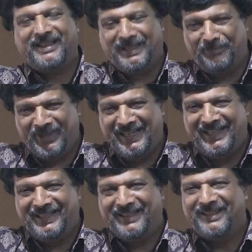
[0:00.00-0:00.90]

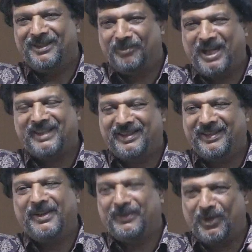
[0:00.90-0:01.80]
complete
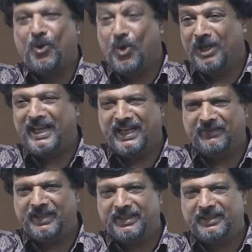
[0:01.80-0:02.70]
mastery of the whole
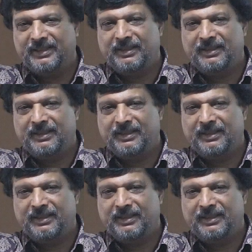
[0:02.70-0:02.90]
language.